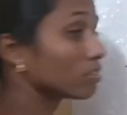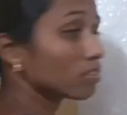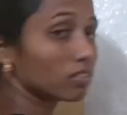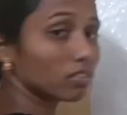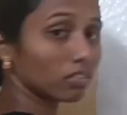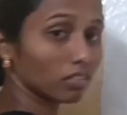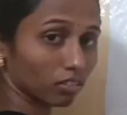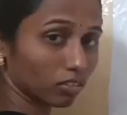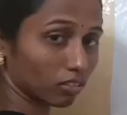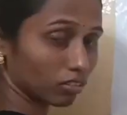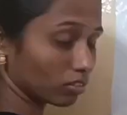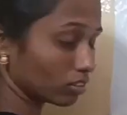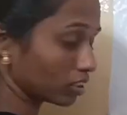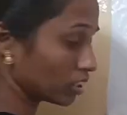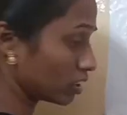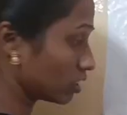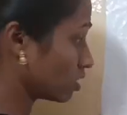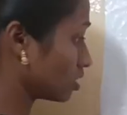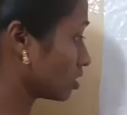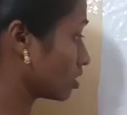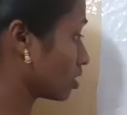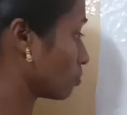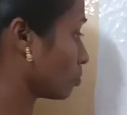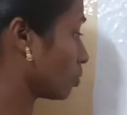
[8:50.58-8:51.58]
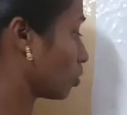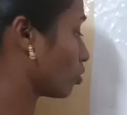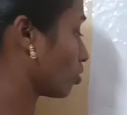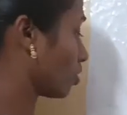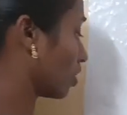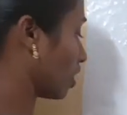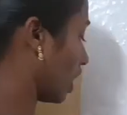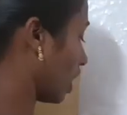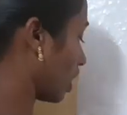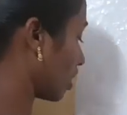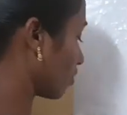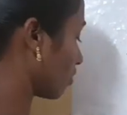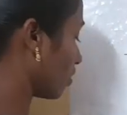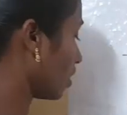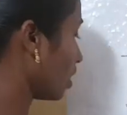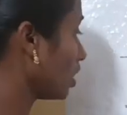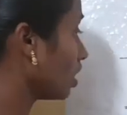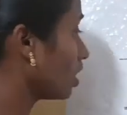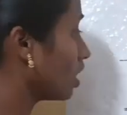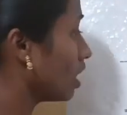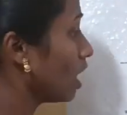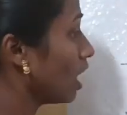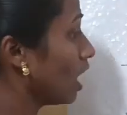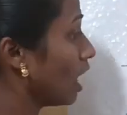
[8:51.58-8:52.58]
so this is about
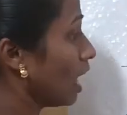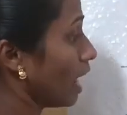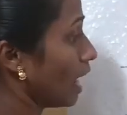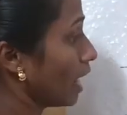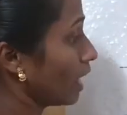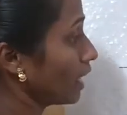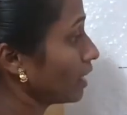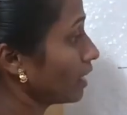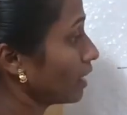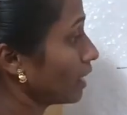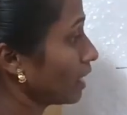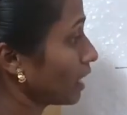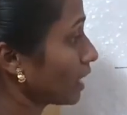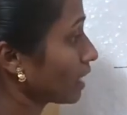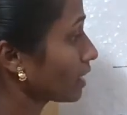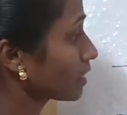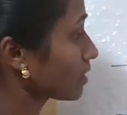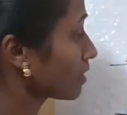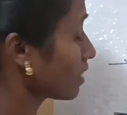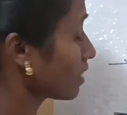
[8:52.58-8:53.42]
larva. And next